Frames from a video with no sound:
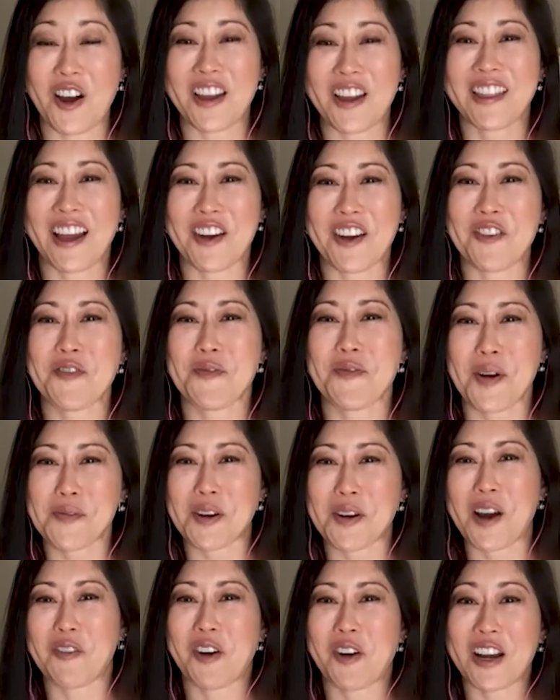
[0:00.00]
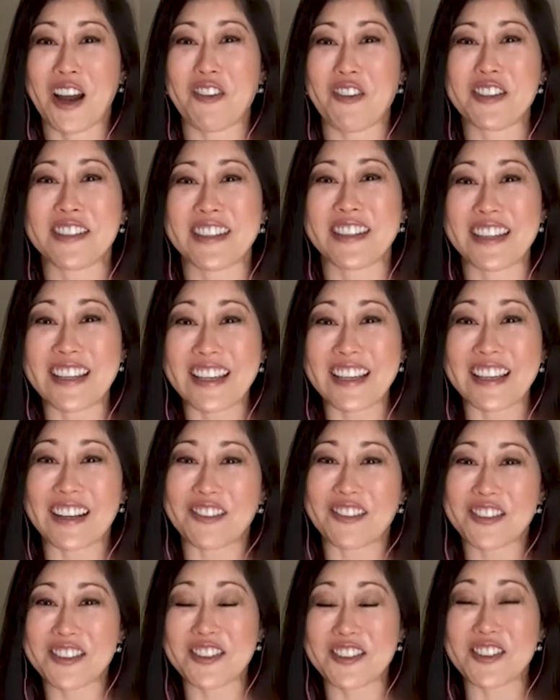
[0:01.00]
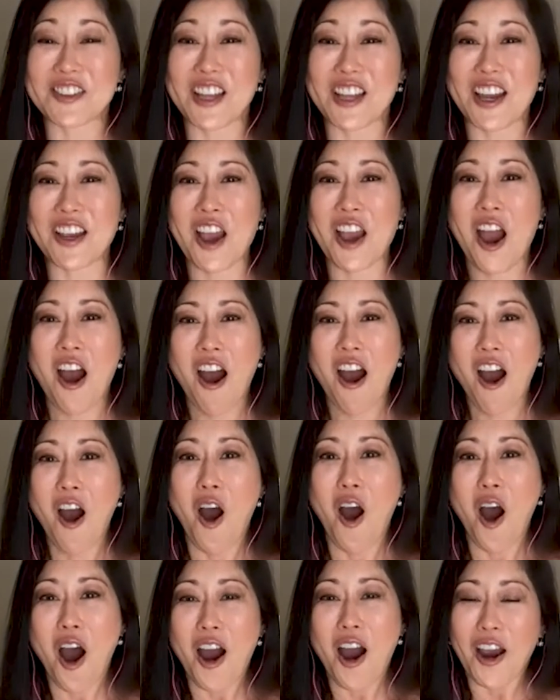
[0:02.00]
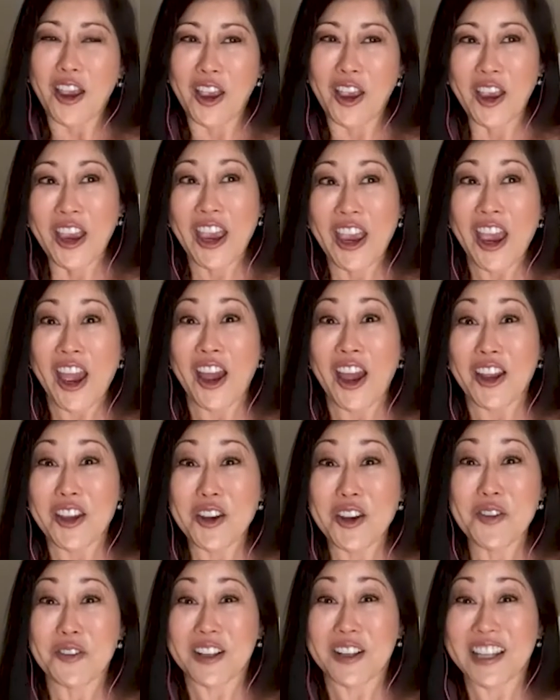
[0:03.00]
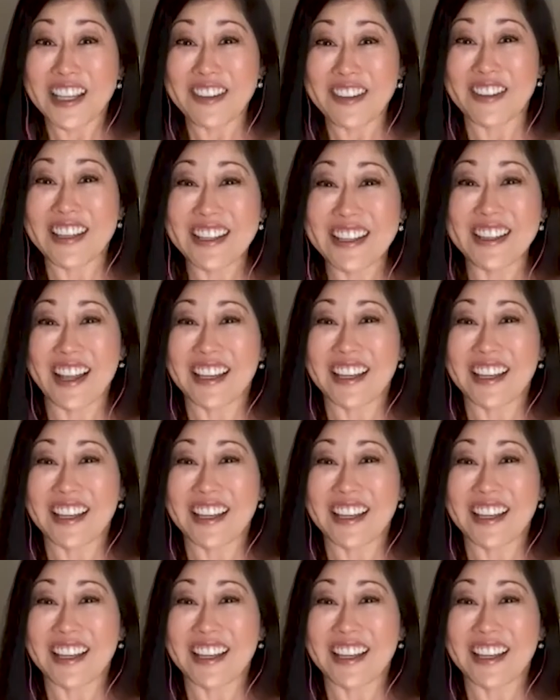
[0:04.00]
I remember what I was thinking. I was just like, can you believe it?